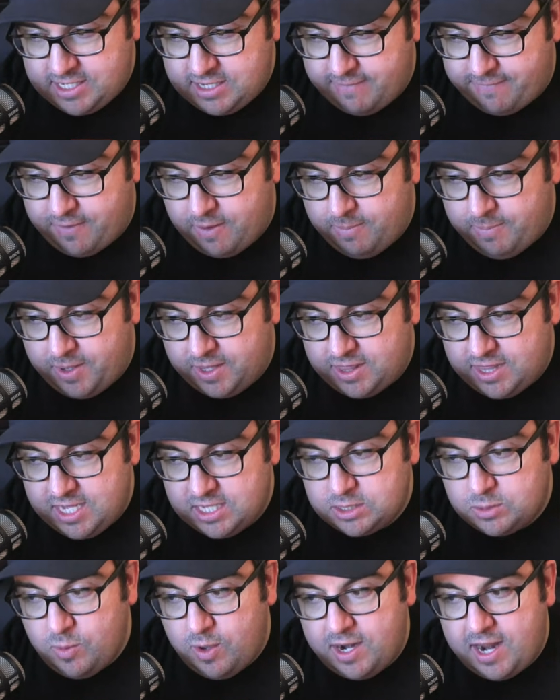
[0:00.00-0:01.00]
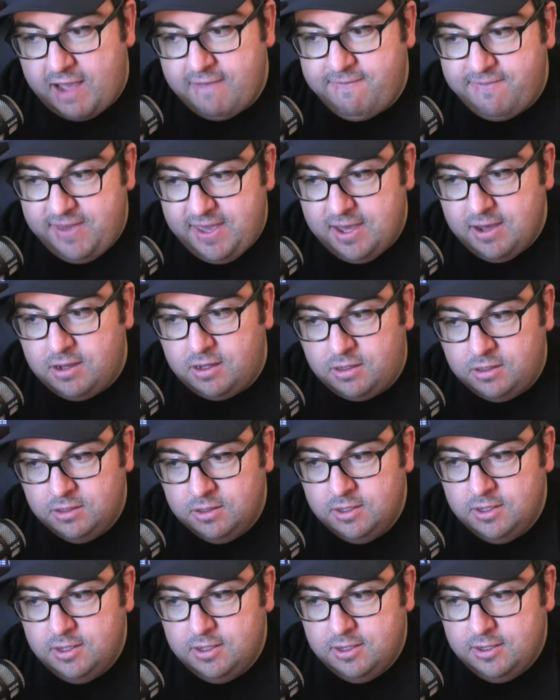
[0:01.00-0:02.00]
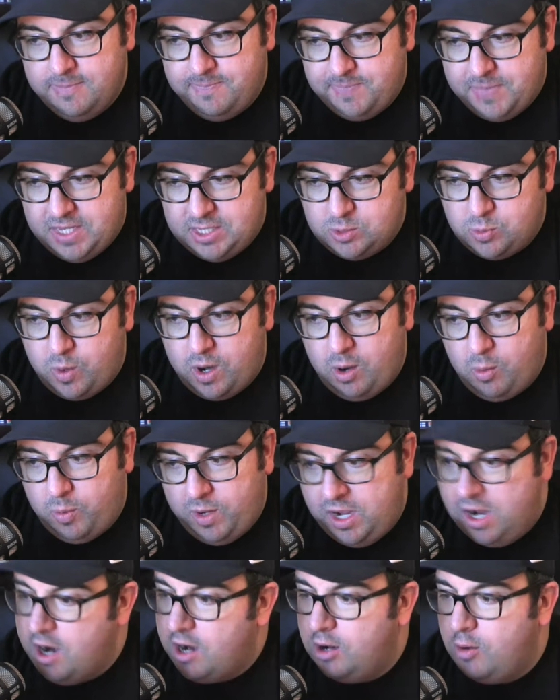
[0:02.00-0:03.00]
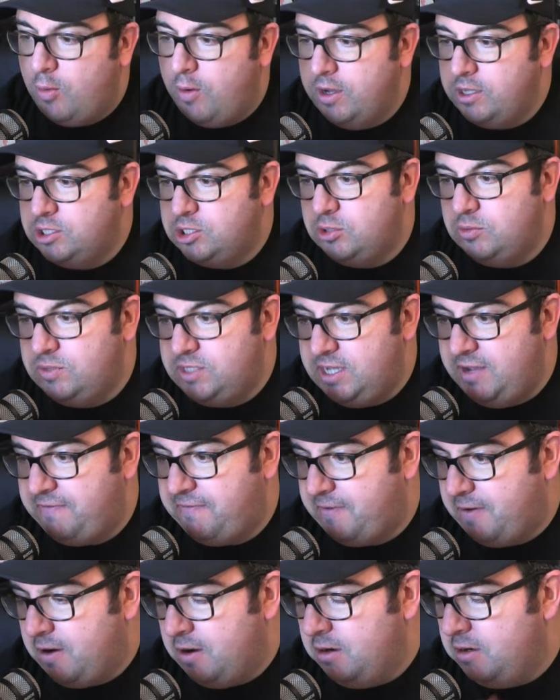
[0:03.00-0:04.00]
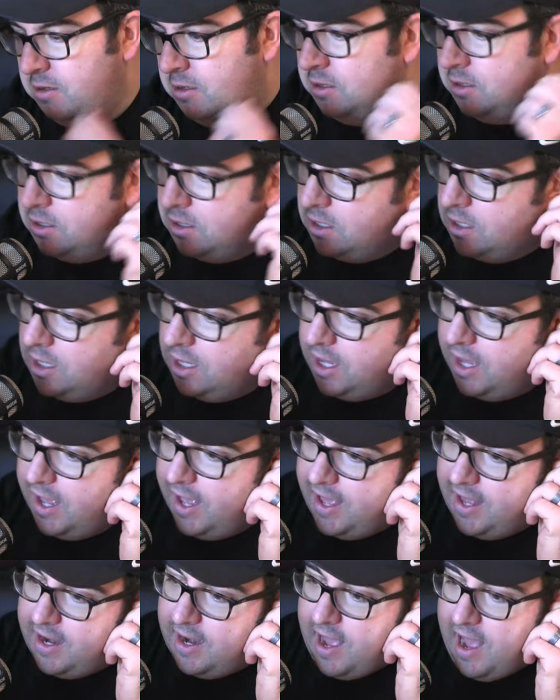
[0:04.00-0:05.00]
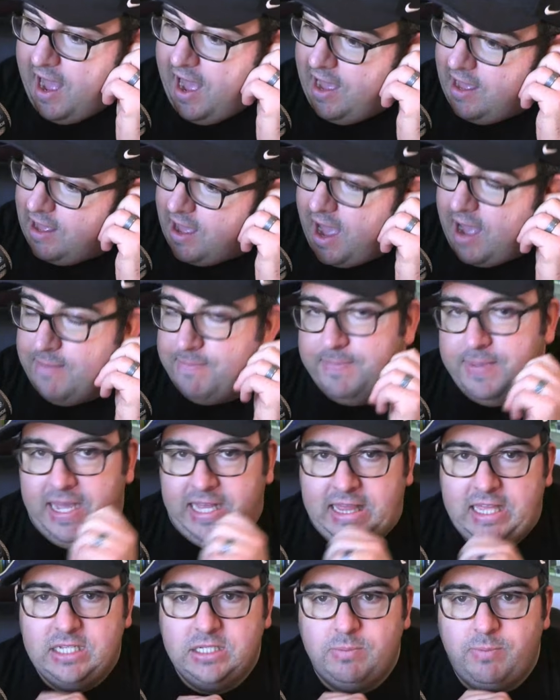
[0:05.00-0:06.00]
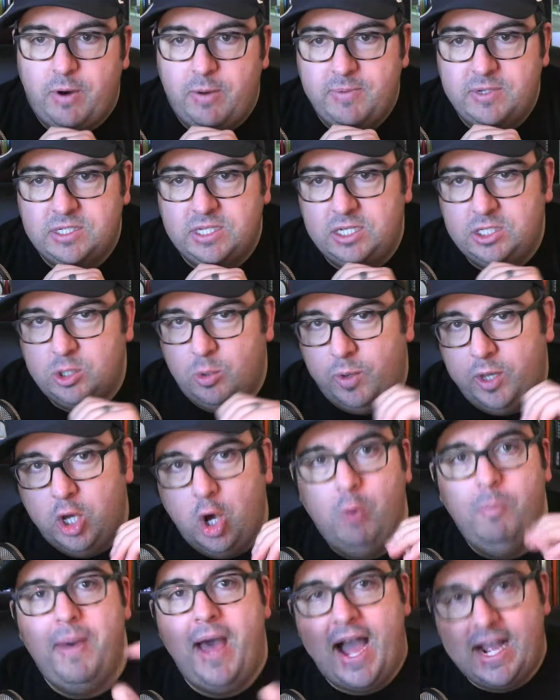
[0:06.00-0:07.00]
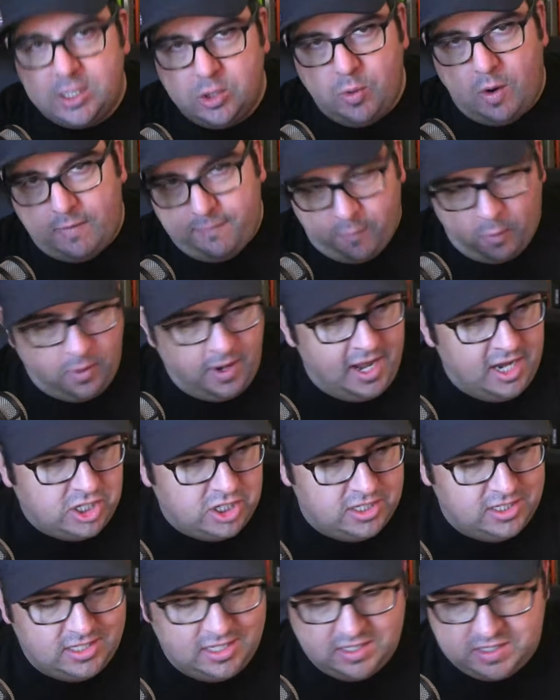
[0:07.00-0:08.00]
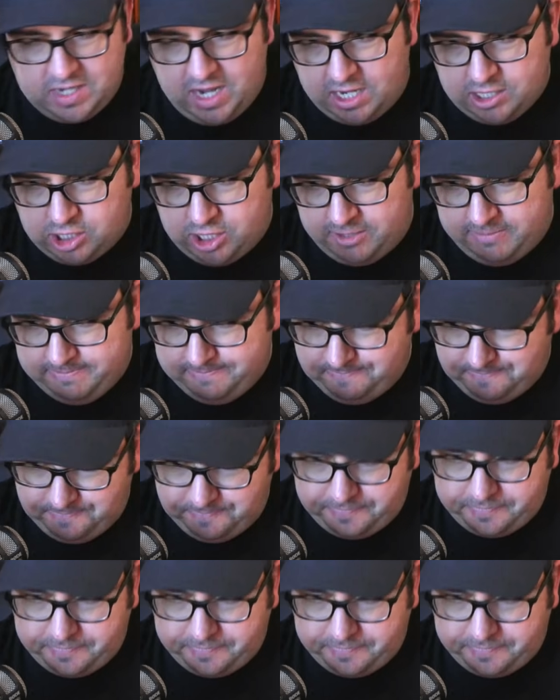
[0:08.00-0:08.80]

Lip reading: different. But this one I feel is where we are going to differ. And I picked this purposely. So we go back to our Four Nations discussion.